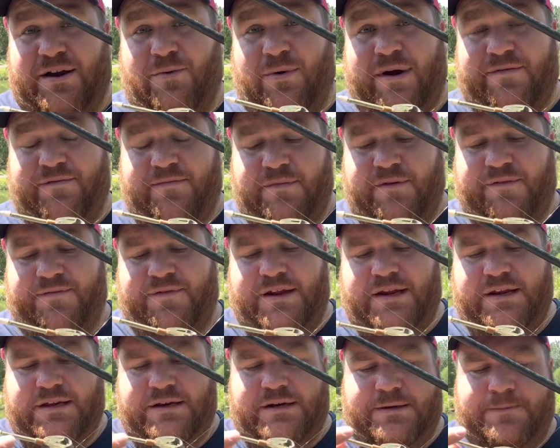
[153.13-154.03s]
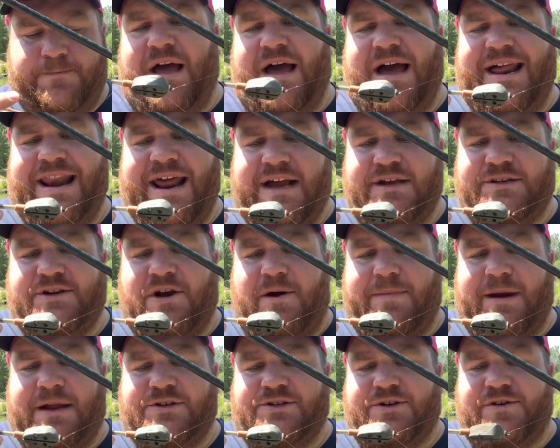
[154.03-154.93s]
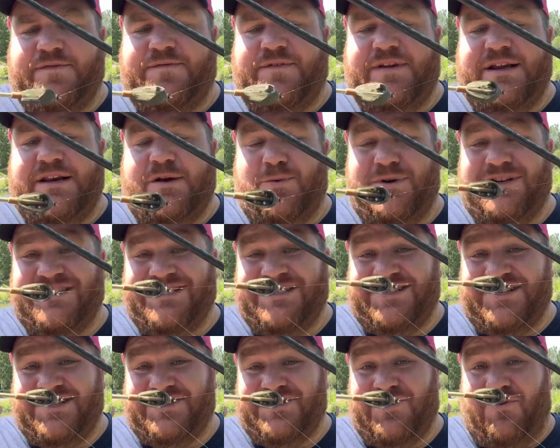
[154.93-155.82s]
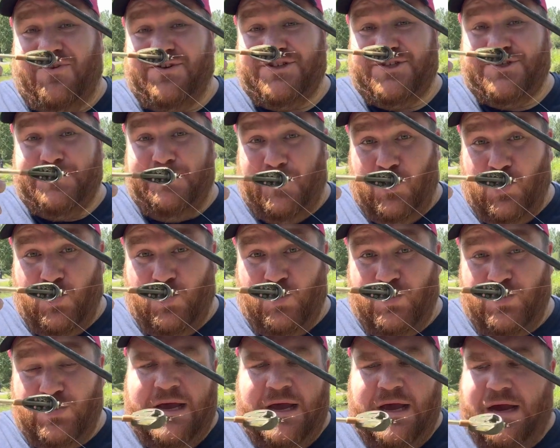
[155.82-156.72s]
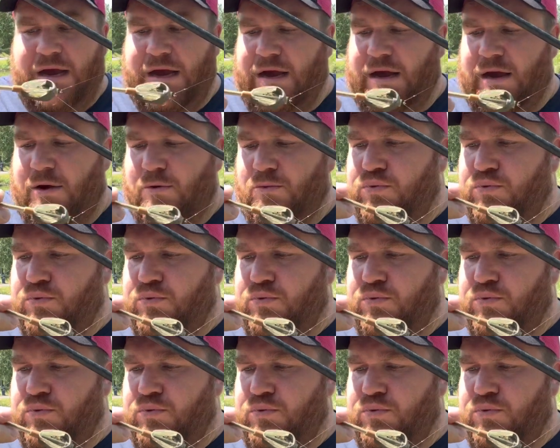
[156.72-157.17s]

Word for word: away from the feeder. An XR banjo feeder, which is a size small, uh,